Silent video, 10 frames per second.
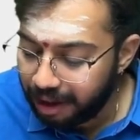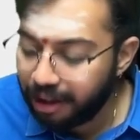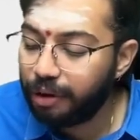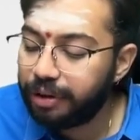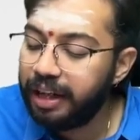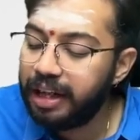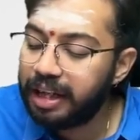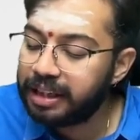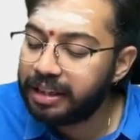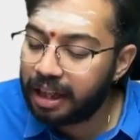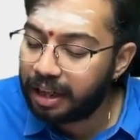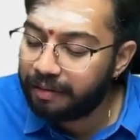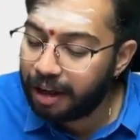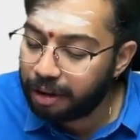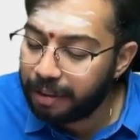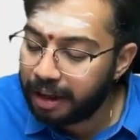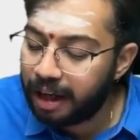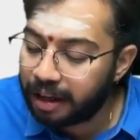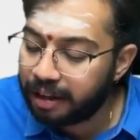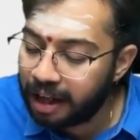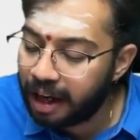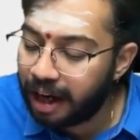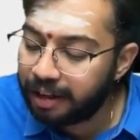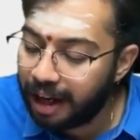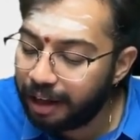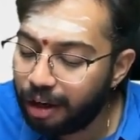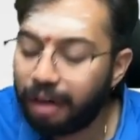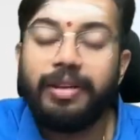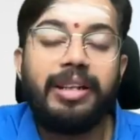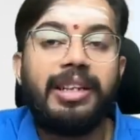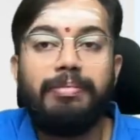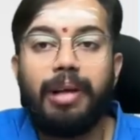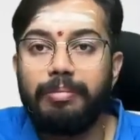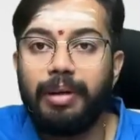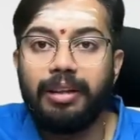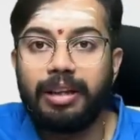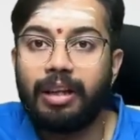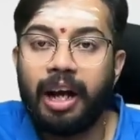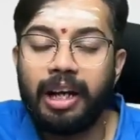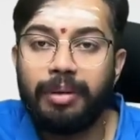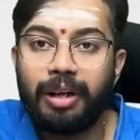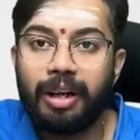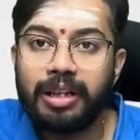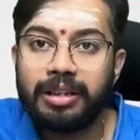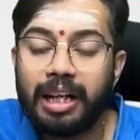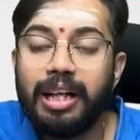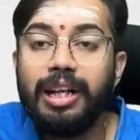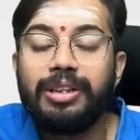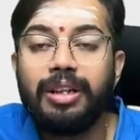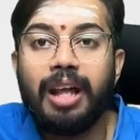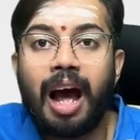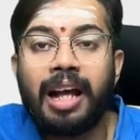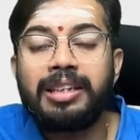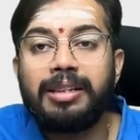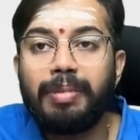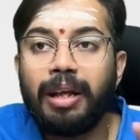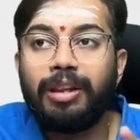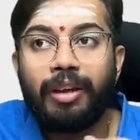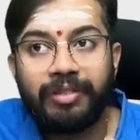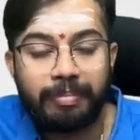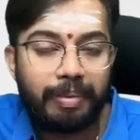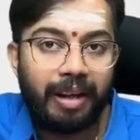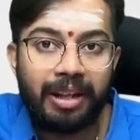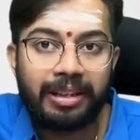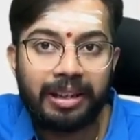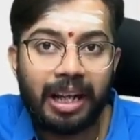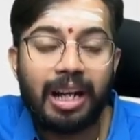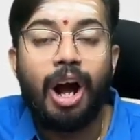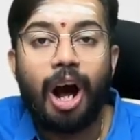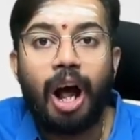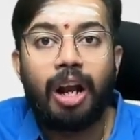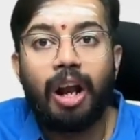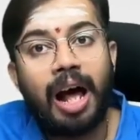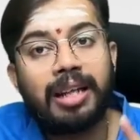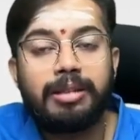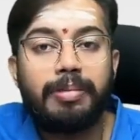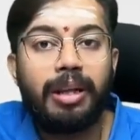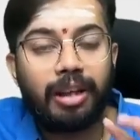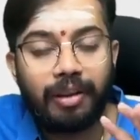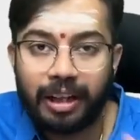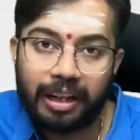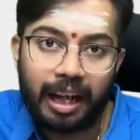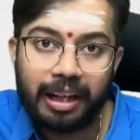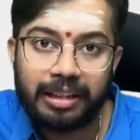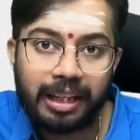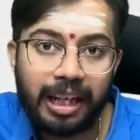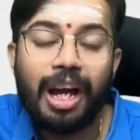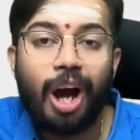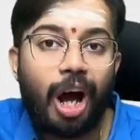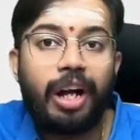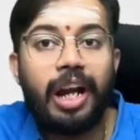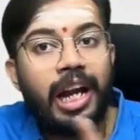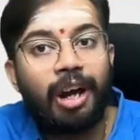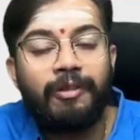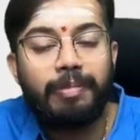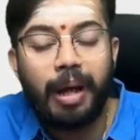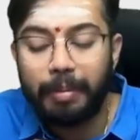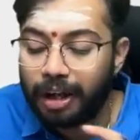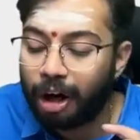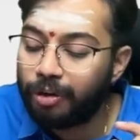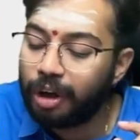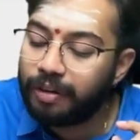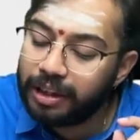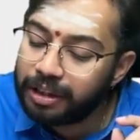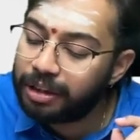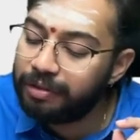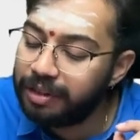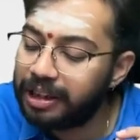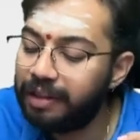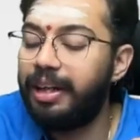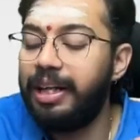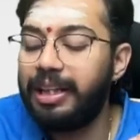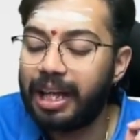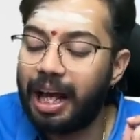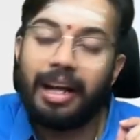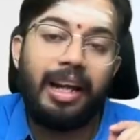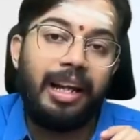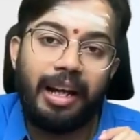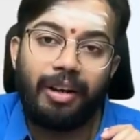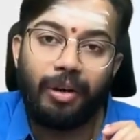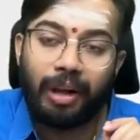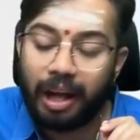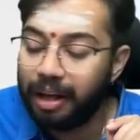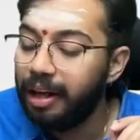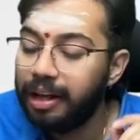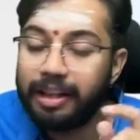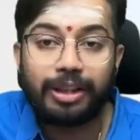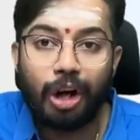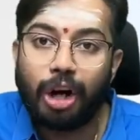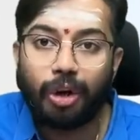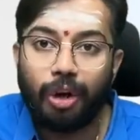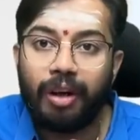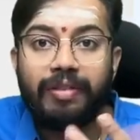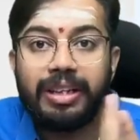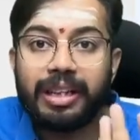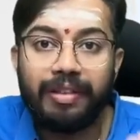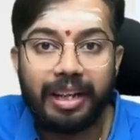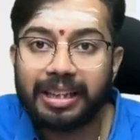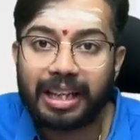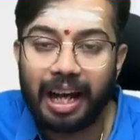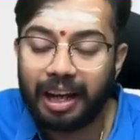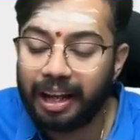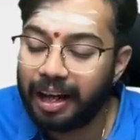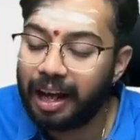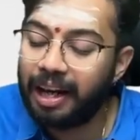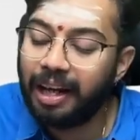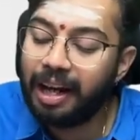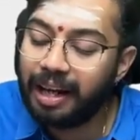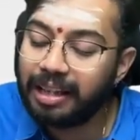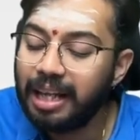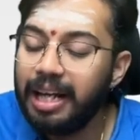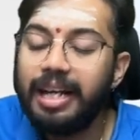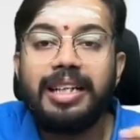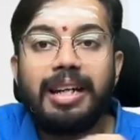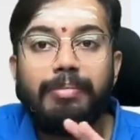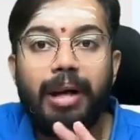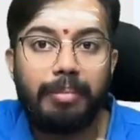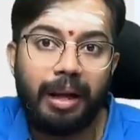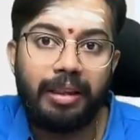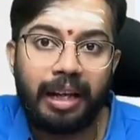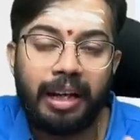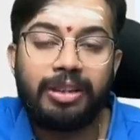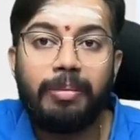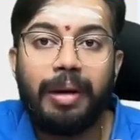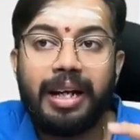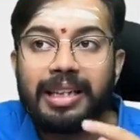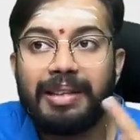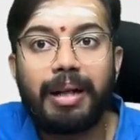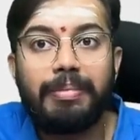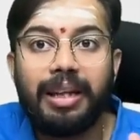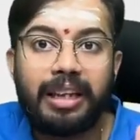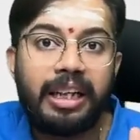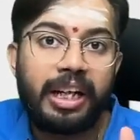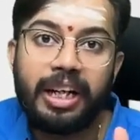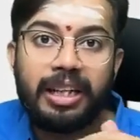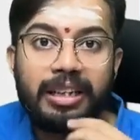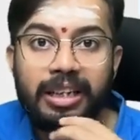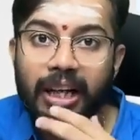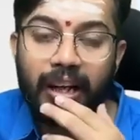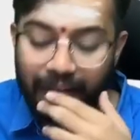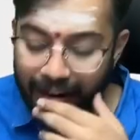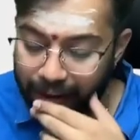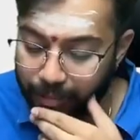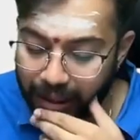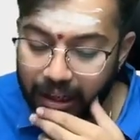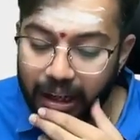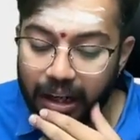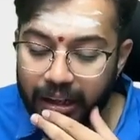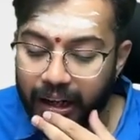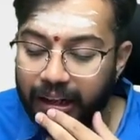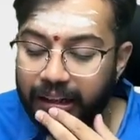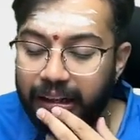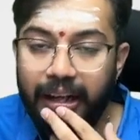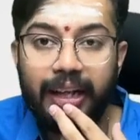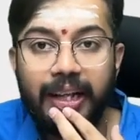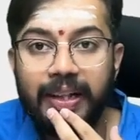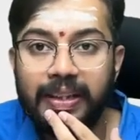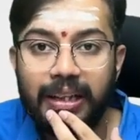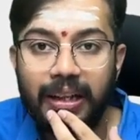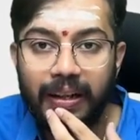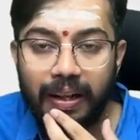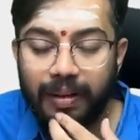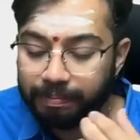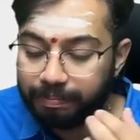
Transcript: Now TDS is required to be deducted at the end of December month. Are you able to understand? So last month of the previous year, or last month of the tenancy, or date of payment, out of these two, whichever is earlier. Okay, it's not lower, whichever is earlier. Earlier is December month end. So by December month end, TDS is required to be deducted. Is it clear?